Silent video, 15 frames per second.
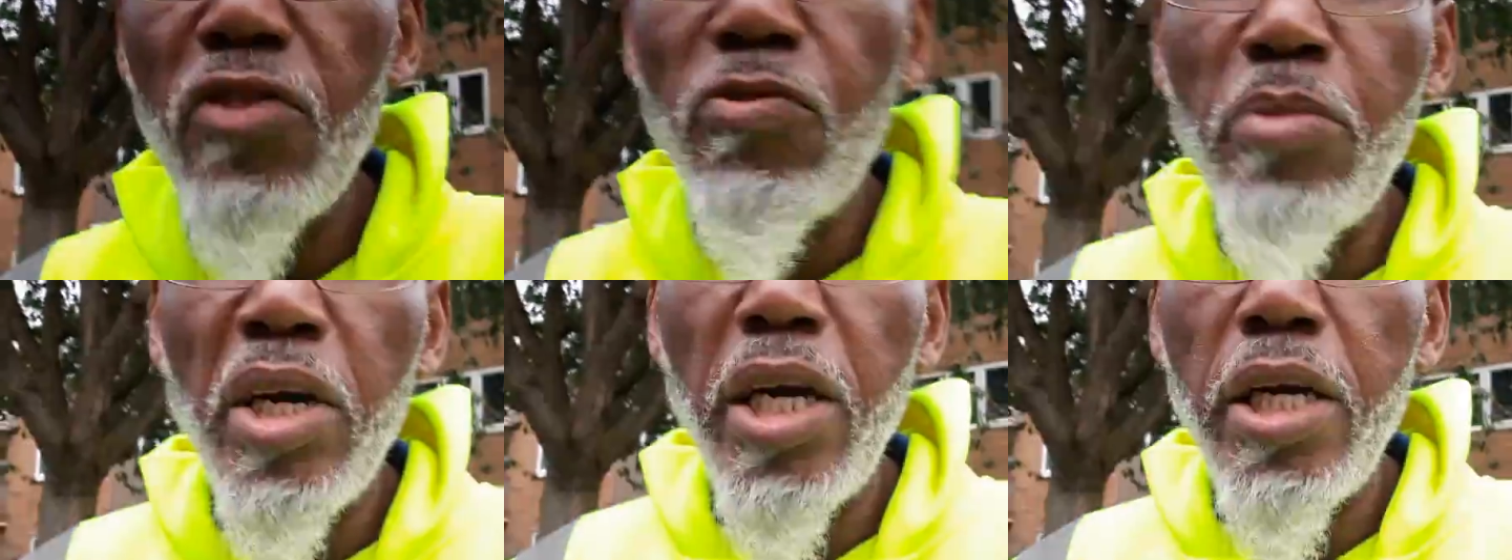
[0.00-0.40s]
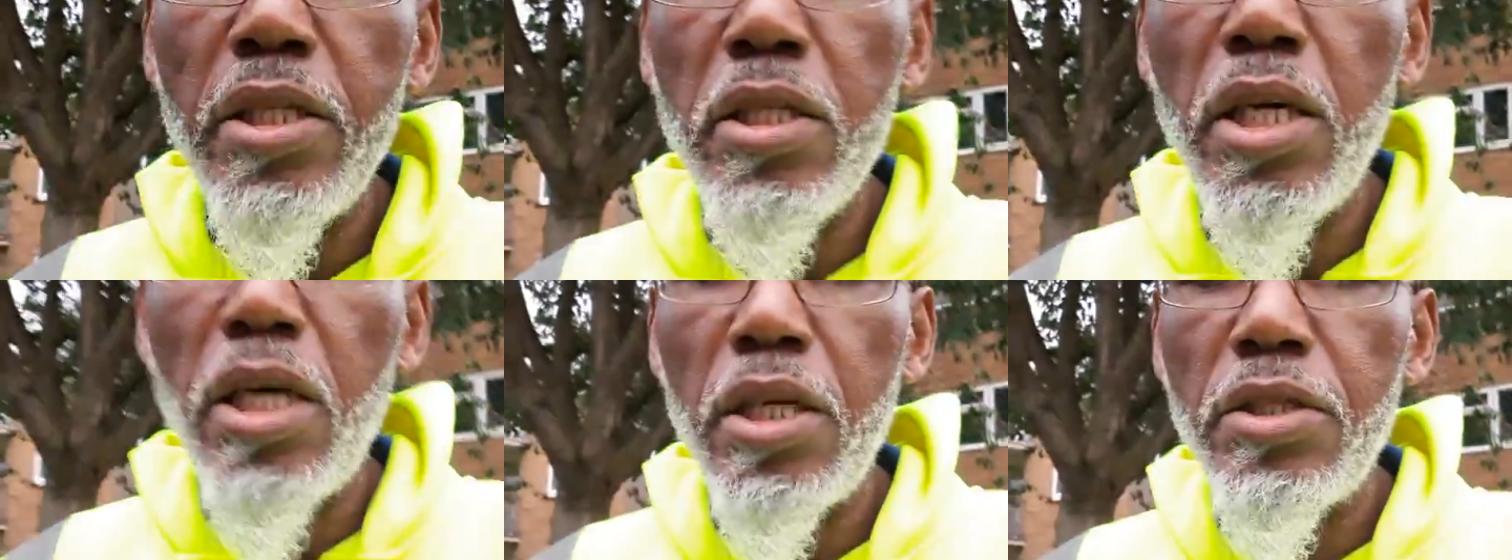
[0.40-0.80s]
of mine
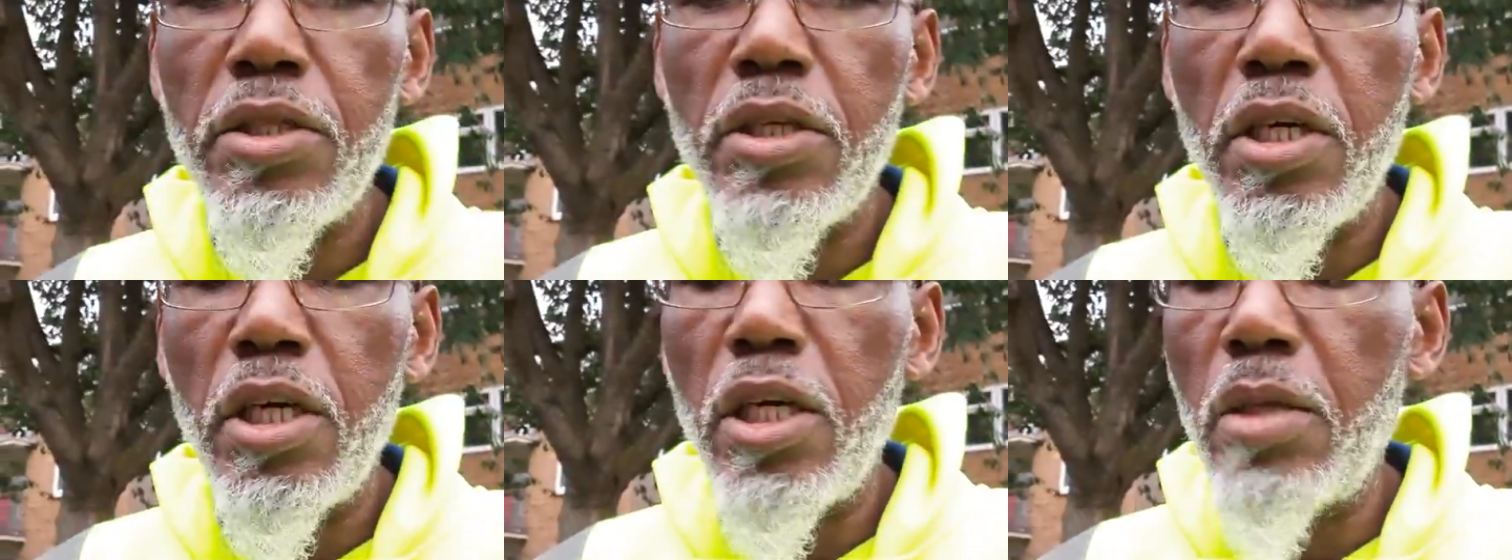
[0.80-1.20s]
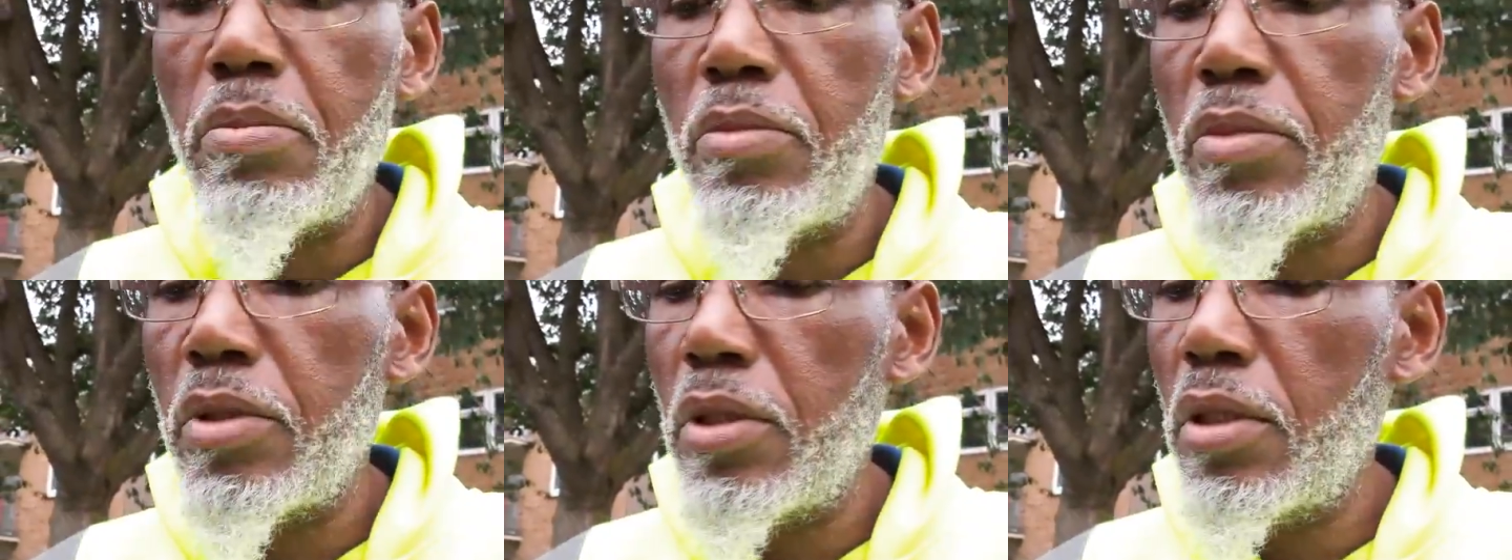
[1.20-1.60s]
has
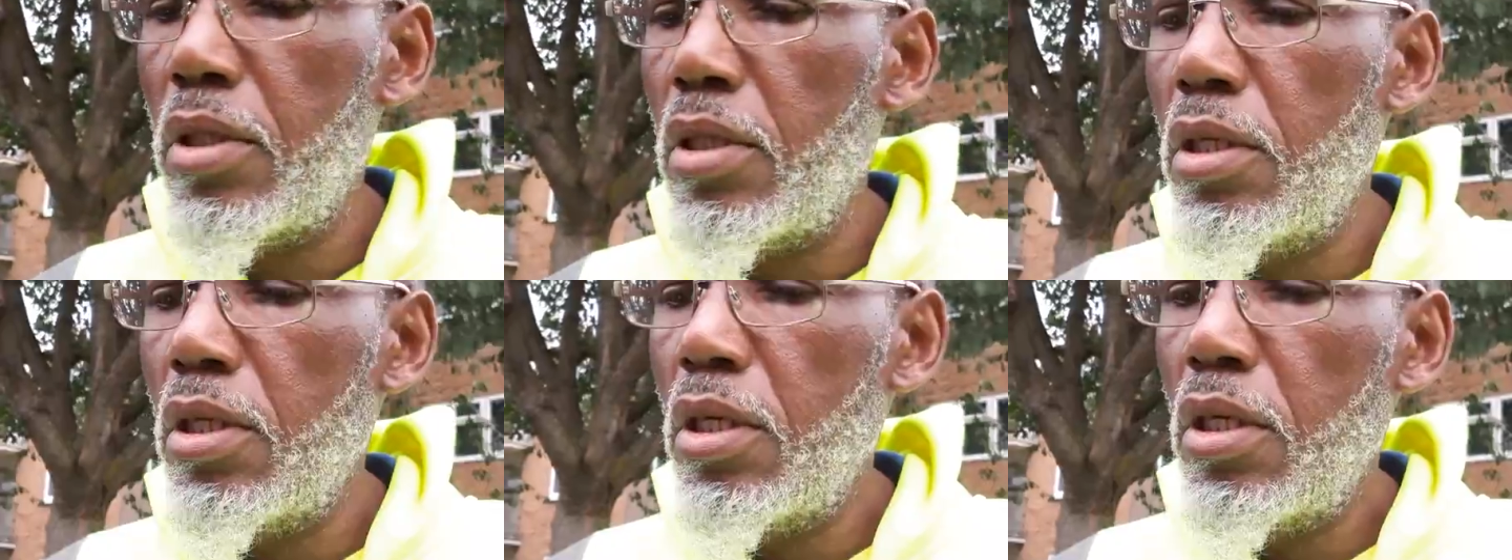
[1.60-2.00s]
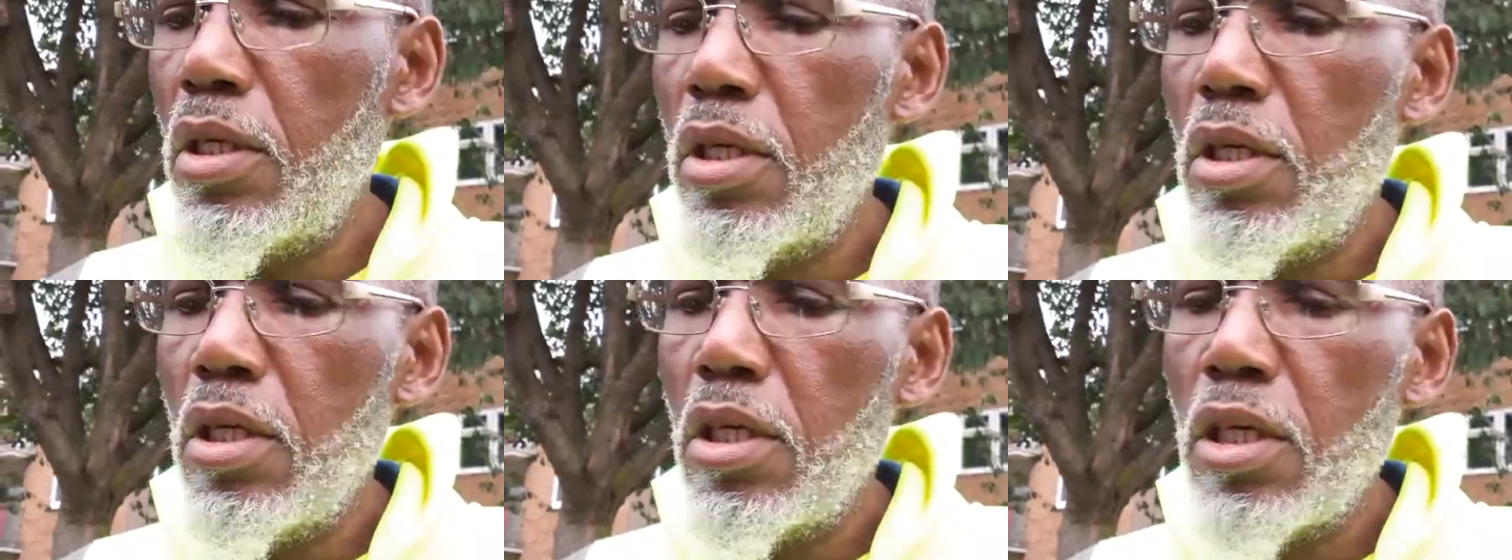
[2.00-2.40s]
um,
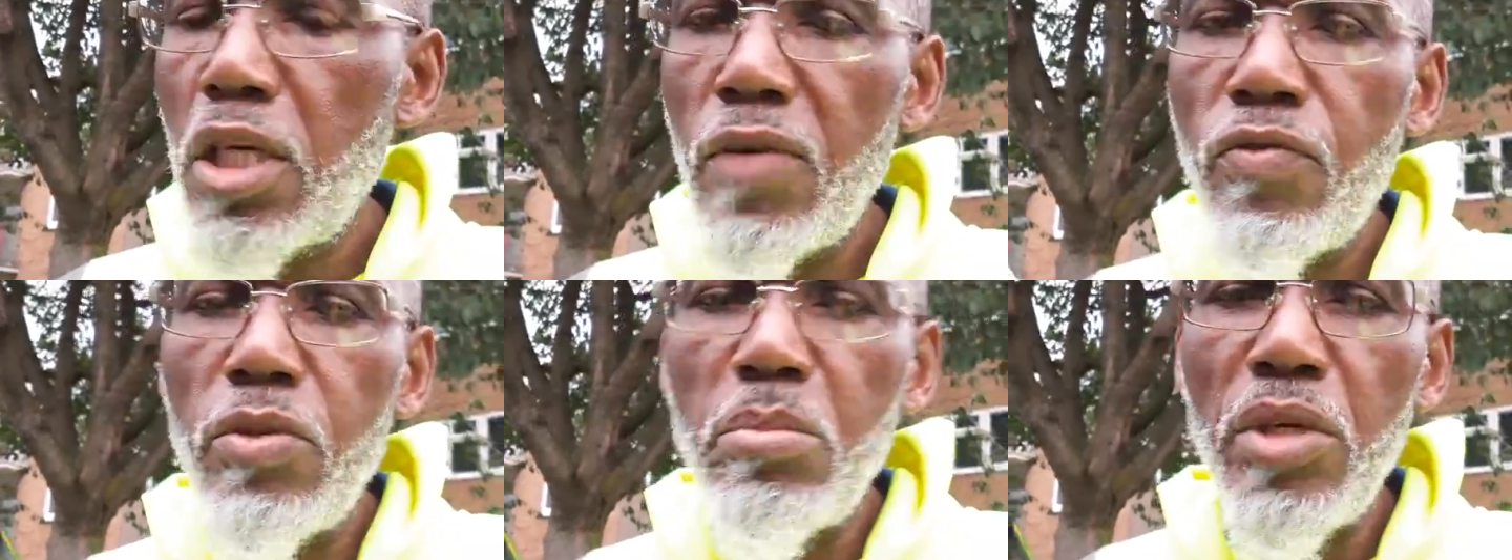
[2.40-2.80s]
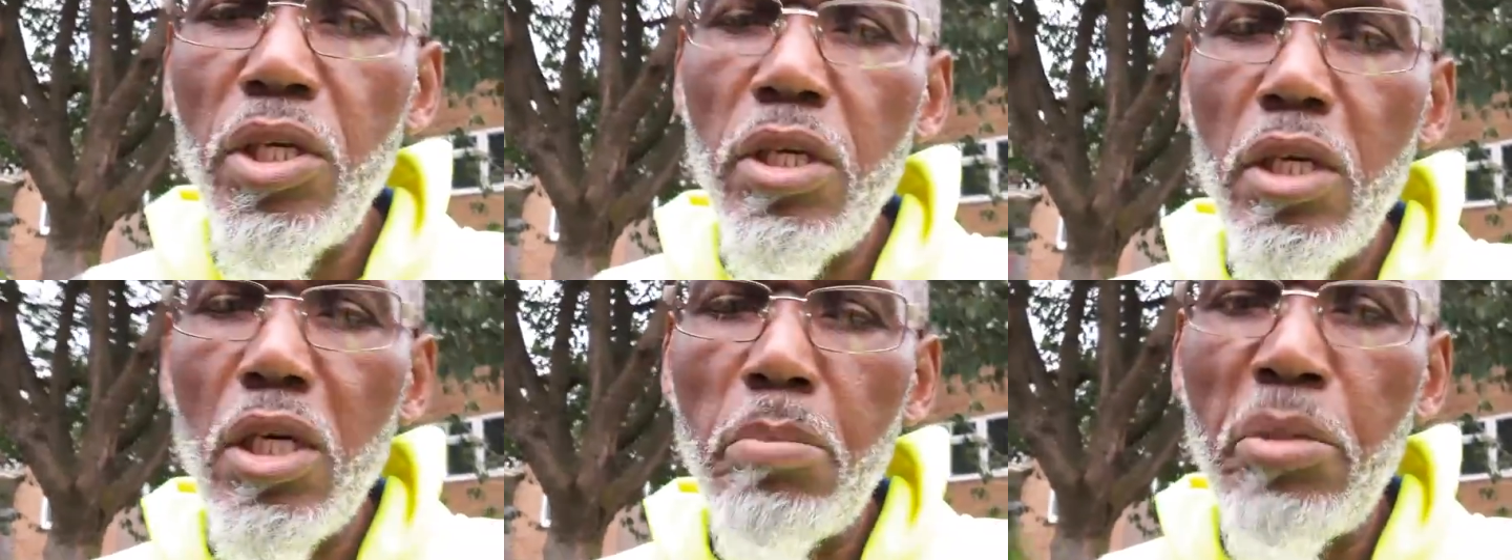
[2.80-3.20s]
given
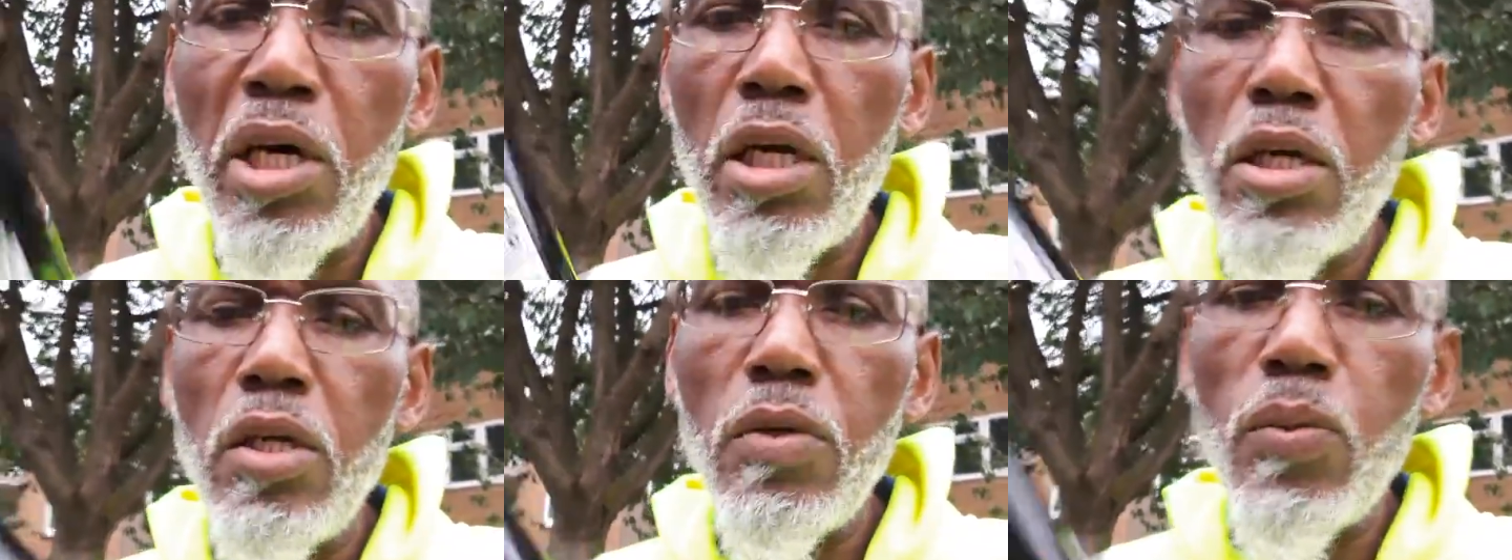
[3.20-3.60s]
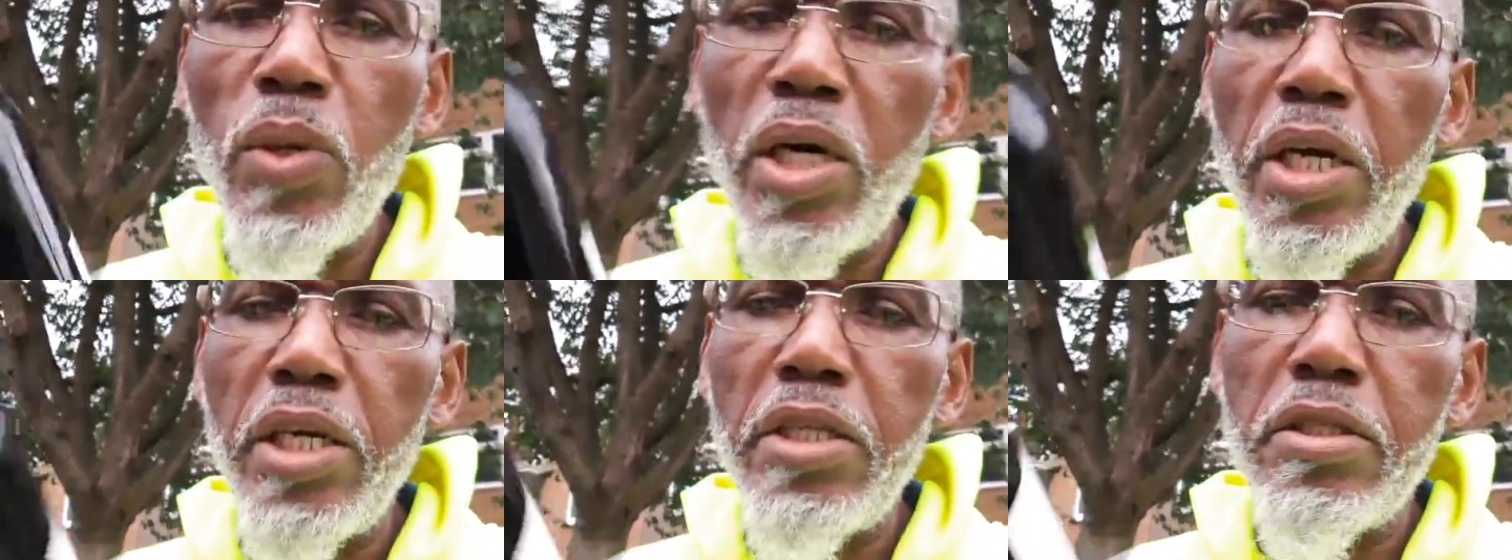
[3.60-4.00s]
me a bottle of
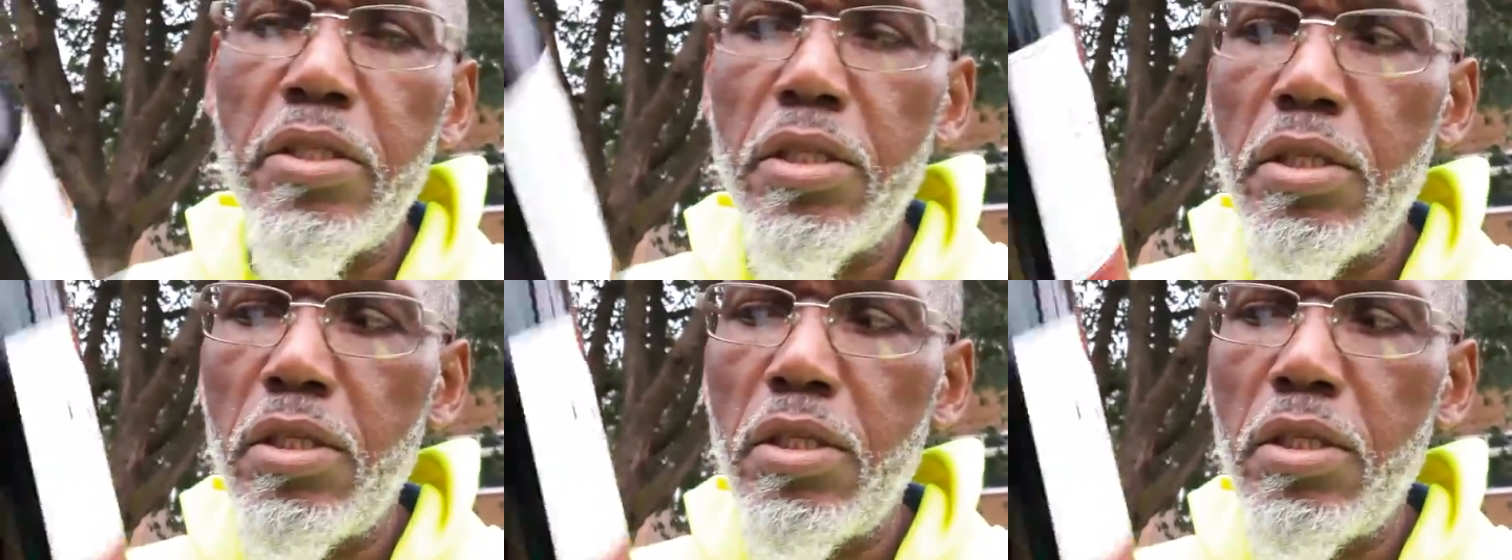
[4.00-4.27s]
wine.